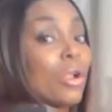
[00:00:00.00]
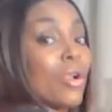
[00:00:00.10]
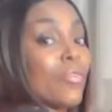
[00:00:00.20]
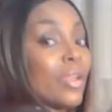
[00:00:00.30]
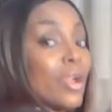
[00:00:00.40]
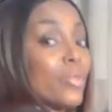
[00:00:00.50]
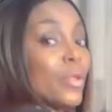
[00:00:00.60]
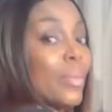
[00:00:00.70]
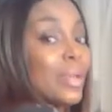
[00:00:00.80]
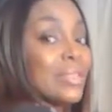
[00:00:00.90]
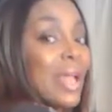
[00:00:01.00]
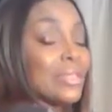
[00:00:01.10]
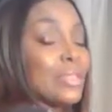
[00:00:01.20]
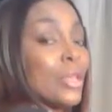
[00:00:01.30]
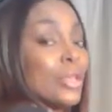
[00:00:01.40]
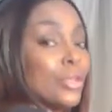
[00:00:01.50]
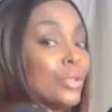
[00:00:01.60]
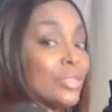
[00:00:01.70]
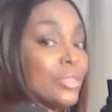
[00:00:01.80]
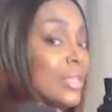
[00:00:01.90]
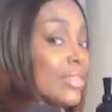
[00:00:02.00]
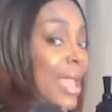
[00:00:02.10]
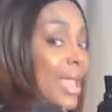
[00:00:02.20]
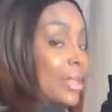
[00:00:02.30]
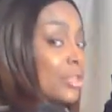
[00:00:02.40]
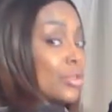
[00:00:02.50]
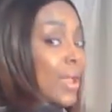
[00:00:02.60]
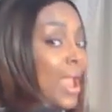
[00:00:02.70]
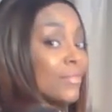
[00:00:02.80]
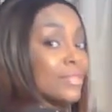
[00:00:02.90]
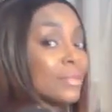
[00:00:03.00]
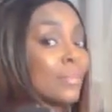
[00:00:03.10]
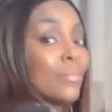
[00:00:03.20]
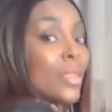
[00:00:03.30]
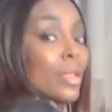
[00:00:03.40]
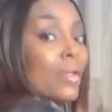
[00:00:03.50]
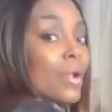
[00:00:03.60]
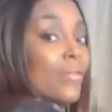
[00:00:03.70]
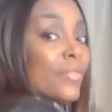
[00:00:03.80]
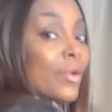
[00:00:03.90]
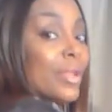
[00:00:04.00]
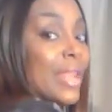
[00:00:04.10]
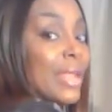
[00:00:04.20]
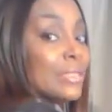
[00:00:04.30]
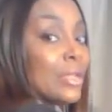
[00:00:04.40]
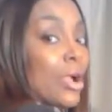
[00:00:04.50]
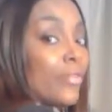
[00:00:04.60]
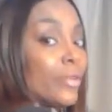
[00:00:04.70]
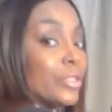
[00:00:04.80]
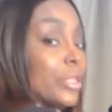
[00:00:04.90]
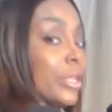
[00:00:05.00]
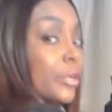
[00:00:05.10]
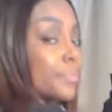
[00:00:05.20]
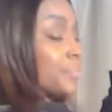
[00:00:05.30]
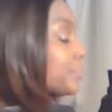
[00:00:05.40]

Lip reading: or covering up your buttocks, you'll see that you have some very nice coverage here.